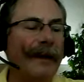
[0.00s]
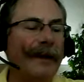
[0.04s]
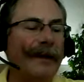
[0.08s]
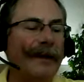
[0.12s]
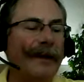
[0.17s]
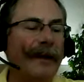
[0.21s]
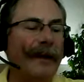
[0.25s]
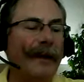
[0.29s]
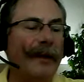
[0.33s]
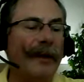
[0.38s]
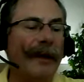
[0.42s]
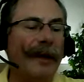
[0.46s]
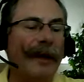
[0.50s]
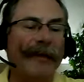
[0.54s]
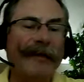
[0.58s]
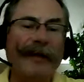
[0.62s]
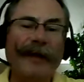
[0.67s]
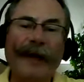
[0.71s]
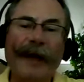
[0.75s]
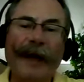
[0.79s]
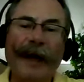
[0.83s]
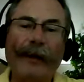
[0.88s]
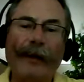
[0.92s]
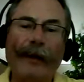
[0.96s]
So
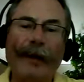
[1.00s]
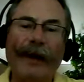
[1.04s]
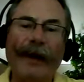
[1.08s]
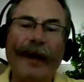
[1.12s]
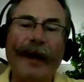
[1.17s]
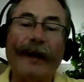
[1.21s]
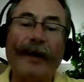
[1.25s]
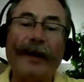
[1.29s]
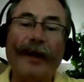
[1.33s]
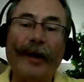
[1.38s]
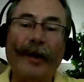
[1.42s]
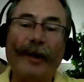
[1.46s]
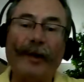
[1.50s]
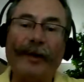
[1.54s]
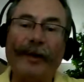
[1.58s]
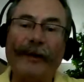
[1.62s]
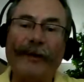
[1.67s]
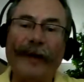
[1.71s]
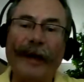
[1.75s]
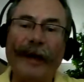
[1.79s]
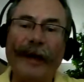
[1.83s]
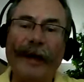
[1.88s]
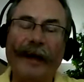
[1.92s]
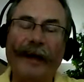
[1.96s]
given that we're not
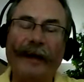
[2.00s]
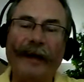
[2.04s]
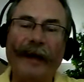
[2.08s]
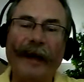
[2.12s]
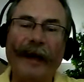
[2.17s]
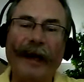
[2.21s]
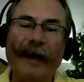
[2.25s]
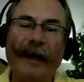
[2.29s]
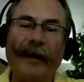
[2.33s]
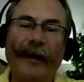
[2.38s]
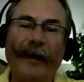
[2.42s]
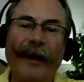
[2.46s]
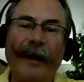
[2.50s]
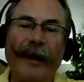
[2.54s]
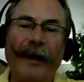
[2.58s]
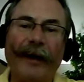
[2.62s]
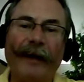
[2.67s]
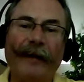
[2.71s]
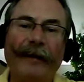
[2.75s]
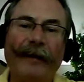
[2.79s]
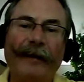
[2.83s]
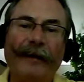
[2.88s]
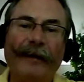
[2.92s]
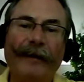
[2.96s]
cultivating the
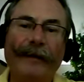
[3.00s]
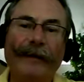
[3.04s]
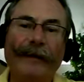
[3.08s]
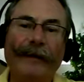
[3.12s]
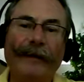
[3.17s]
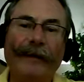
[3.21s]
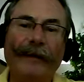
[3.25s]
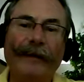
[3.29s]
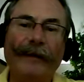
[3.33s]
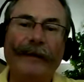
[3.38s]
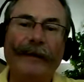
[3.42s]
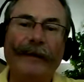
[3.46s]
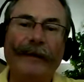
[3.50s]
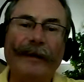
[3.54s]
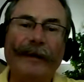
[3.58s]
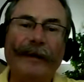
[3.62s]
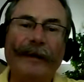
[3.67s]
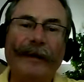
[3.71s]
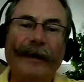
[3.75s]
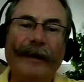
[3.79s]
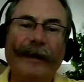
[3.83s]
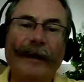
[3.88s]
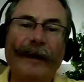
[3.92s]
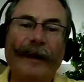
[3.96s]
area,
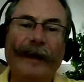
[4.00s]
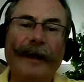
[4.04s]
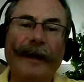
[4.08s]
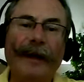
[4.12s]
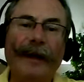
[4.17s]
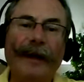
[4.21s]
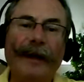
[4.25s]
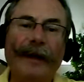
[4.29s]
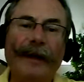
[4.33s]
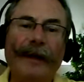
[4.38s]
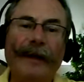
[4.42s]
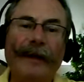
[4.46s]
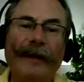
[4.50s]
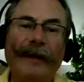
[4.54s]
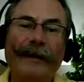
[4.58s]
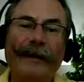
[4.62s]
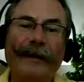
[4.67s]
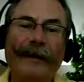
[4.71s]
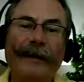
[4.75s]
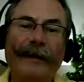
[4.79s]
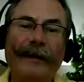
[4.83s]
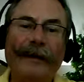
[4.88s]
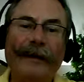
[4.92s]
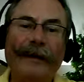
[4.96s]

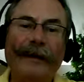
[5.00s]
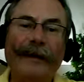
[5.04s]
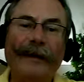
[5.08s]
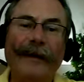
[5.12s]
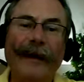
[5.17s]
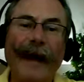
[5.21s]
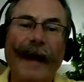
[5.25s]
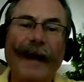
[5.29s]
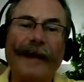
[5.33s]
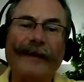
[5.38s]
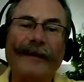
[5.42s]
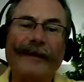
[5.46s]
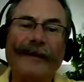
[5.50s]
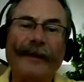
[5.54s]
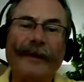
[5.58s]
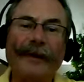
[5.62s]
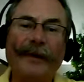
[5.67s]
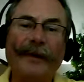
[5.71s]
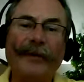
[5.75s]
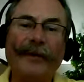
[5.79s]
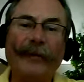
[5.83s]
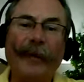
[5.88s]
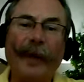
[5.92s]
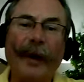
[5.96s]
that
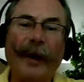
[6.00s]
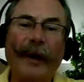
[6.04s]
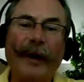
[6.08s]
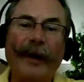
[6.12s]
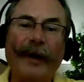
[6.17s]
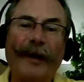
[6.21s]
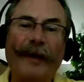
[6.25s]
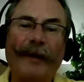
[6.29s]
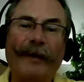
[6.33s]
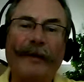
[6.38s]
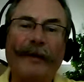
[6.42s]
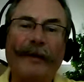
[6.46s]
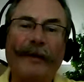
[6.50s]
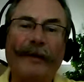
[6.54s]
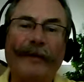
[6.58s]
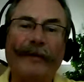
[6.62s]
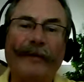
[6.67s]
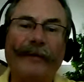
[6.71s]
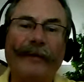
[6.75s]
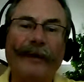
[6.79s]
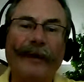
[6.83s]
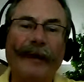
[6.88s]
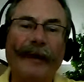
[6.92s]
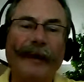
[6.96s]
sort of part
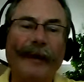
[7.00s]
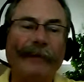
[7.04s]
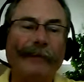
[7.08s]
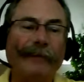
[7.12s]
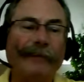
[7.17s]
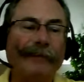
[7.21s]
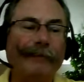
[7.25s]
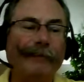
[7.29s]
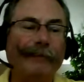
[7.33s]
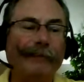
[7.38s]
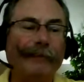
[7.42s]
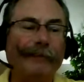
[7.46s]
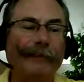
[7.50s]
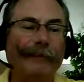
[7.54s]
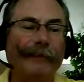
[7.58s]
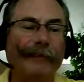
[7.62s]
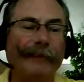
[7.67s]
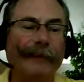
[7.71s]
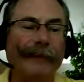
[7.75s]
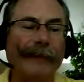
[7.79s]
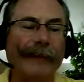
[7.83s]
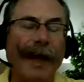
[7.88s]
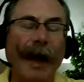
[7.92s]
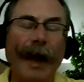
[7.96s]
of
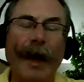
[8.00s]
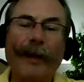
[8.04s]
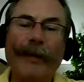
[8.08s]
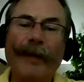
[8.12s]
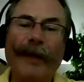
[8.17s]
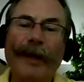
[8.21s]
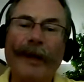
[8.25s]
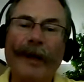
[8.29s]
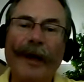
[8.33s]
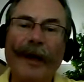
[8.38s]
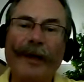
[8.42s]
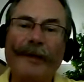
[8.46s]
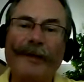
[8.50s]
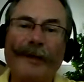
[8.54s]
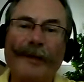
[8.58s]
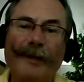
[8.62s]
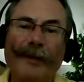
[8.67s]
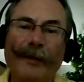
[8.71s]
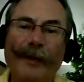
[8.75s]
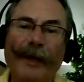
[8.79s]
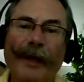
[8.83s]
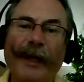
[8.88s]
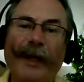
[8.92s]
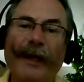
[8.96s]
carbon
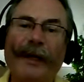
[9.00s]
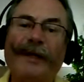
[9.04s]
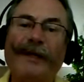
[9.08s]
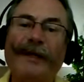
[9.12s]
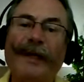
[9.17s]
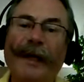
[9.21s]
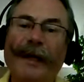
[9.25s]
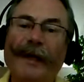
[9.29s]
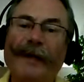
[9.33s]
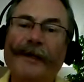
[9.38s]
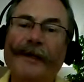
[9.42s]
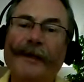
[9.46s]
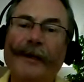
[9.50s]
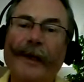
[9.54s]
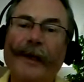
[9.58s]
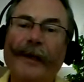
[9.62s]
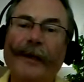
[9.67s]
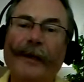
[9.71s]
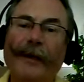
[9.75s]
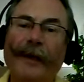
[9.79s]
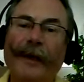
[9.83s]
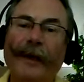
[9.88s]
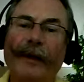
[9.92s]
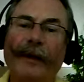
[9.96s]
losses really doesn't enter
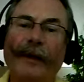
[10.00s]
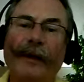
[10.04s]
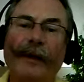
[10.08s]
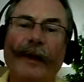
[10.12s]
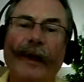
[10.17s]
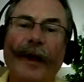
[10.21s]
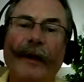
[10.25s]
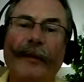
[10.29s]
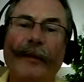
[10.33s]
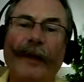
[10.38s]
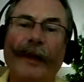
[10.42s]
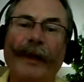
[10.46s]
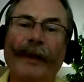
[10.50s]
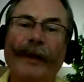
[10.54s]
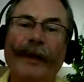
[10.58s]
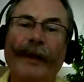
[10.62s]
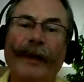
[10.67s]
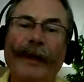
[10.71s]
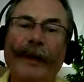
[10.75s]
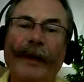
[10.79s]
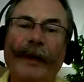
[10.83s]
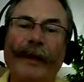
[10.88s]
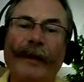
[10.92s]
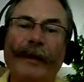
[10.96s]
into it. The carbon,
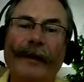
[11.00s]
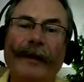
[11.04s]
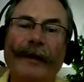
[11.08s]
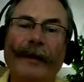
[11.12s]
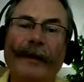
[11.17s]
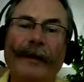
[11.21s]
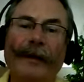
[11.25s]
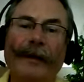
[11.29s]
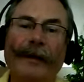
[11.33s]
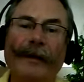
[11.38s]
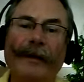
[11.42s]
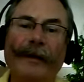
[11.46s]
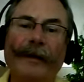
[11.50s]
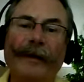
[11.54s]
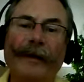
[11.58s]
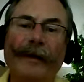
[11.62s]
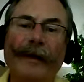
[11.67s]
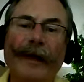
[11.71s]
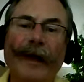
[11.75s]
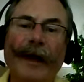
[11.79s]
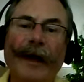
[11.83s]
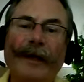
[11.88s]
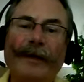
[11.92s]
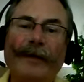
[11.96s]
the
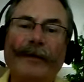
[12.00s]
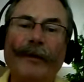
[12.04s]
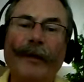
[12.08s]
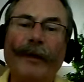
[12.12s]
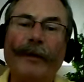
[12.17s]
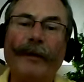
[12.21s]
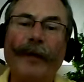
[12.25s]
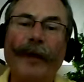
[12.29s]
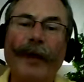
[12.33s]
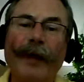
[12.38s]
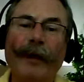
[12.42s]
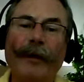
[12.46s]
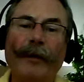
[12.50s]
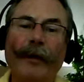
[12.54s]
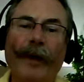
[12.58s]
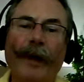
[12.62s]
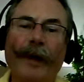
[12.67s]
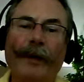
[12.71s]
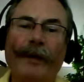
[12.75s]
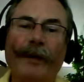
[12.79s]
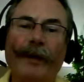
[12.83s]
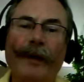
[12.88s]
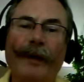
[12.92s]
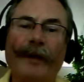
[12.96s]
loss would be
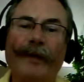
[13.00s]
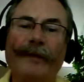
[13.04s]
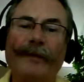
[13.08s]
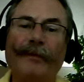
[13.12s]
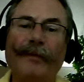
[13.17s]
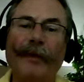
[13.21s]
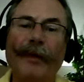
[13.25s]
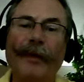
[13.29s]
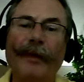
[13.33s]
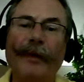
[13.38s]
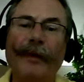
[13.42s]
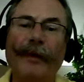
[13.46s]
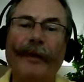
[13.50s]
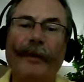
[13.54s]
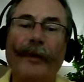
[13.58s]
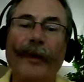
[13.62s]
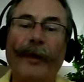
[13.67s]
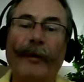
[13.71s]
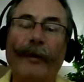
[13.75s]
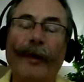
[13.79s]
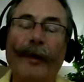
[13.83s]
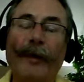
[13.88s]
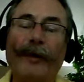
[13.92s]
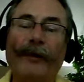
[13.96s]
what is
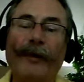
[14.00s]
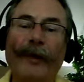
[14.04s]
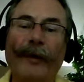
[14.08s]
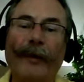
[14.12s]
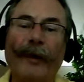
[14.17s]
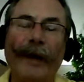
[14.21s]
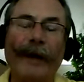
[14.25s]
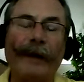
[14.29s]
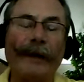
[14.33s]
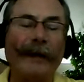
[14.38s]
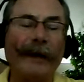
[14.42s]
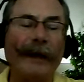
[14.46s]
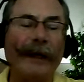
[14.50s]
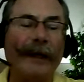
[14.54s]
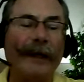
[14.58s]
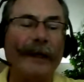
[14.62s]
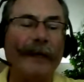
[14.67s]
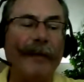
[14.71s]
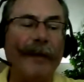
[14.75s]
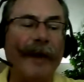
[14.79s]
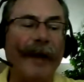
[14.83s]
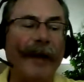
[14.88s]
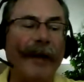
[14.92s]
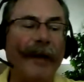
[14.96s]
removed directly in
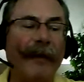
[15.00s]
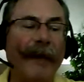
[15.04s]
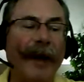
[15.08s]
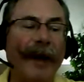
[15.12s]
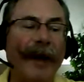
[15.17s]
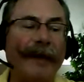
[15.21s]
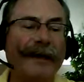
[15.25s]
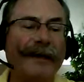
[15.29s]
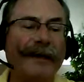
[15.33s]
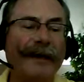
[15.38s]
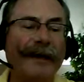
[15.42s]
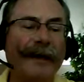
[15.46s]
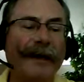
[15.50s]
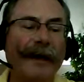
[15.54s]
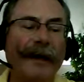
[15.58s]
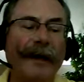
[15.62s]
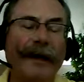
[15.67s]
the biomass,